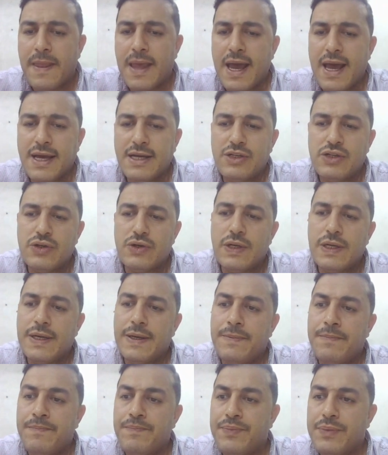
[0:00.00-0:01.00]

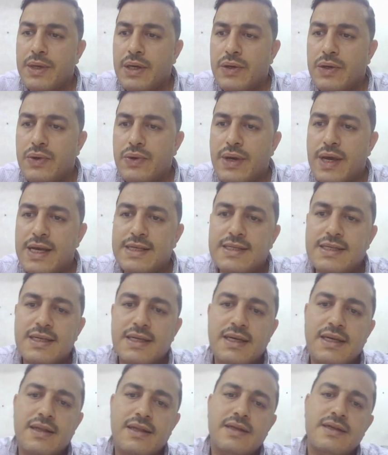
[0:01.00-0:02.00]
Actually, you can
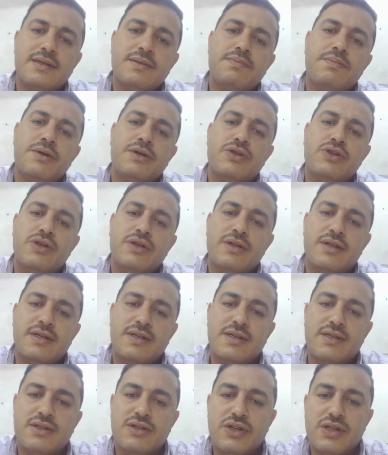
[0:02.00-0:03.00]
see in this picture,
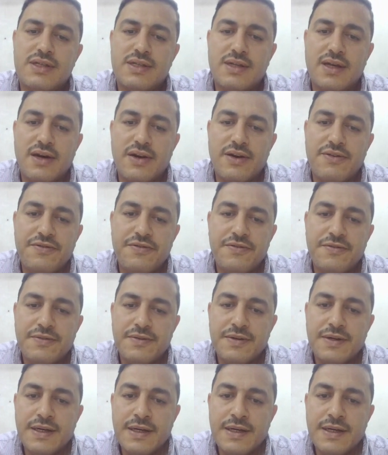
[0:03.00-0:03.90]
this is just a rough